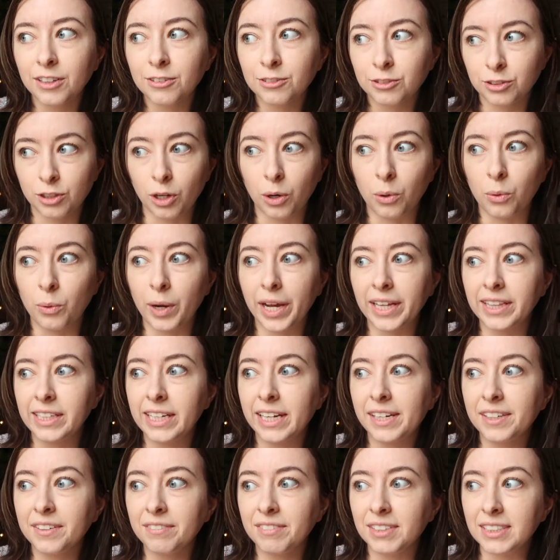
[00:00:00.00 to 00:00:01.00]
So at the
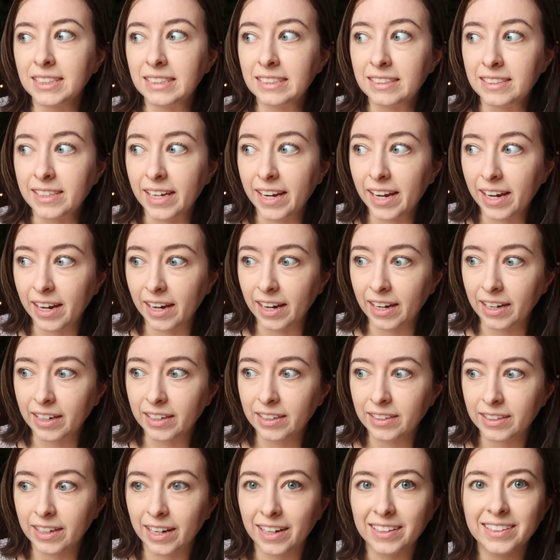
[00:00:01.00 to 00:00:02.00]
end of the
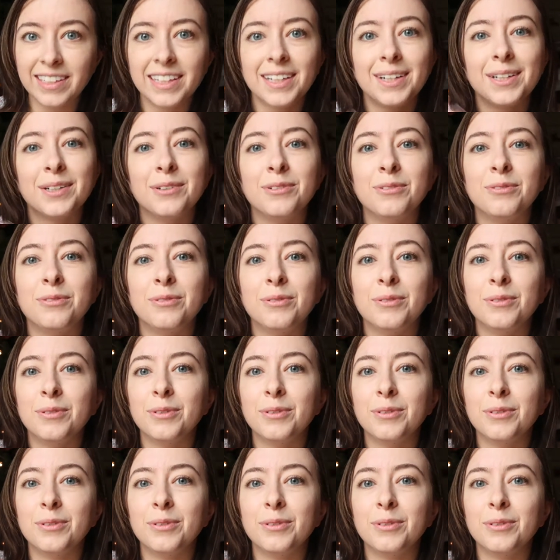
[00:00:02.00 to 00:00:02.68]
day, at the end of